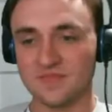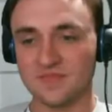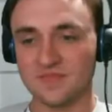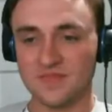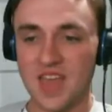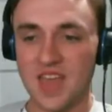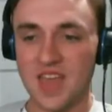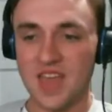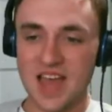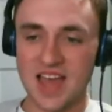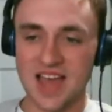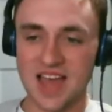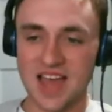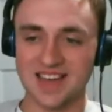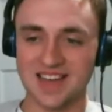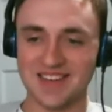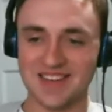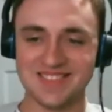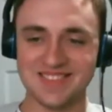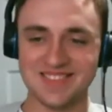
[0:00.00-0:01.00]

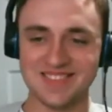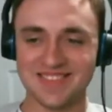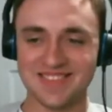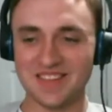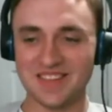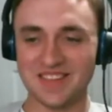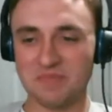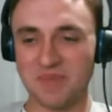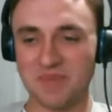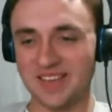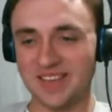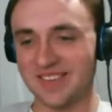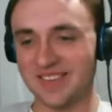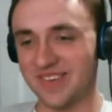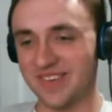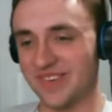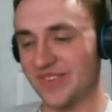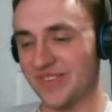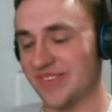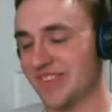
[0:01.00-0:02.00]
Yeah, that's my
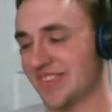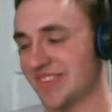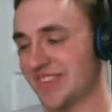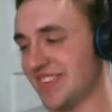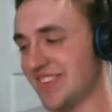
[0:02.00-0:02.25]
excuse.